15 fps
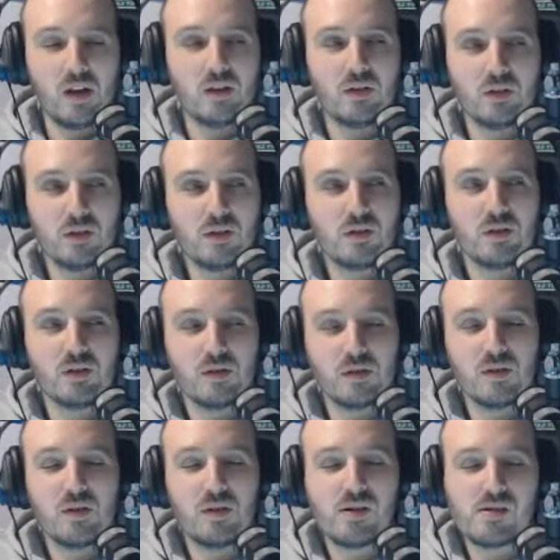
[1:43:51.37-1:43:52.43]
was very
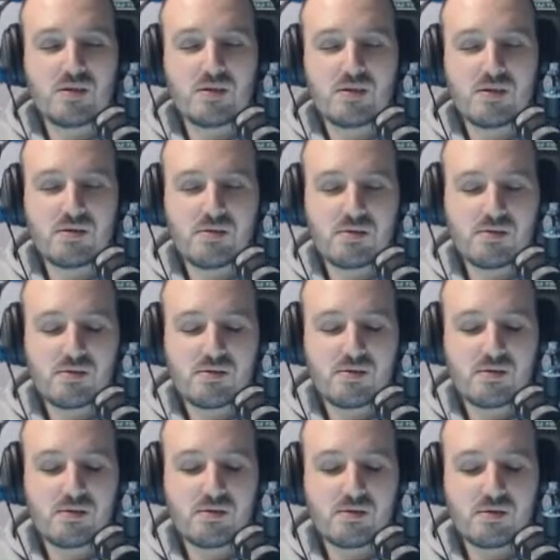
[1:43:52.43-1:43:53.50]
much. It was not.
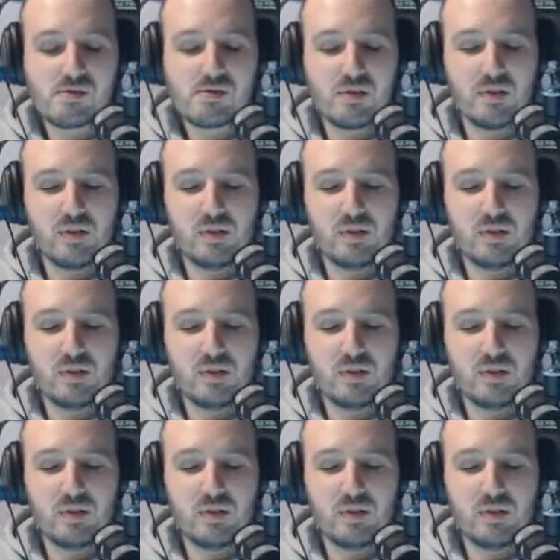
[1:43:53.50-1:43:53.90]
I mean, they